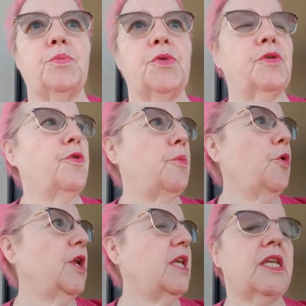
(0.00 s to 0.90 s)
beautiful
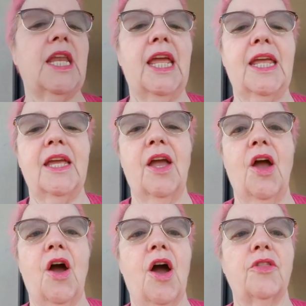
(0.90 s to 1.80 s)
morning today
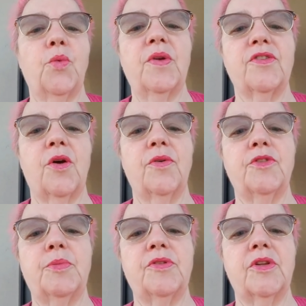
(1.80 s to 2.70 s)
on the west coast
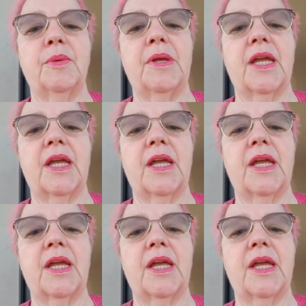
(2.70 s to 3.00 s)
of British Columbia,